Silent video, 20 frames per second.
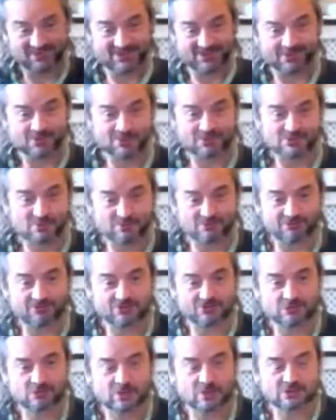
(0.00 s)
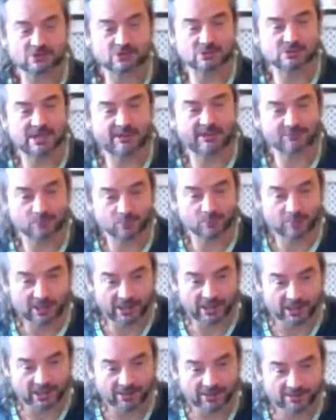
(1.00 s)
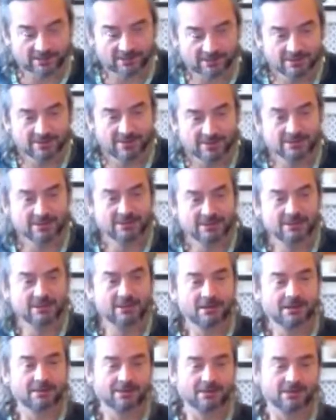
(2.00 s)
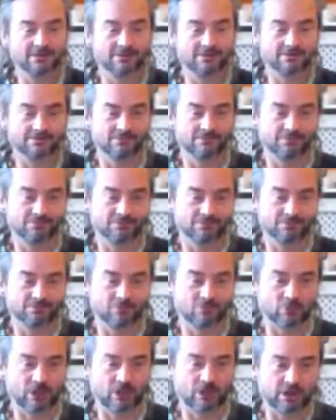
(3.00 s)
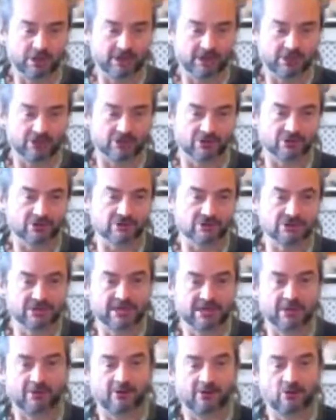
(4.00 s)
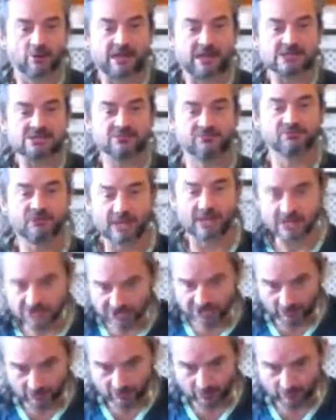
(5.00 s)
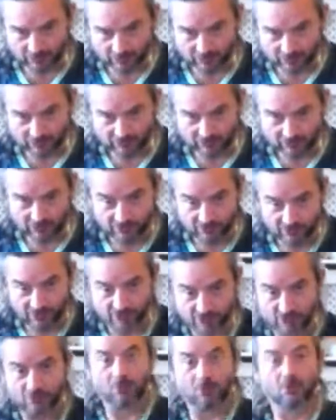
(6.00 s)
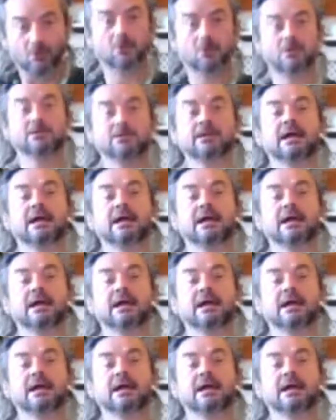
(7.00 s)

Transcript: superficial muscles, haven't been um, relied on to carry the weight of dead shoulders or dead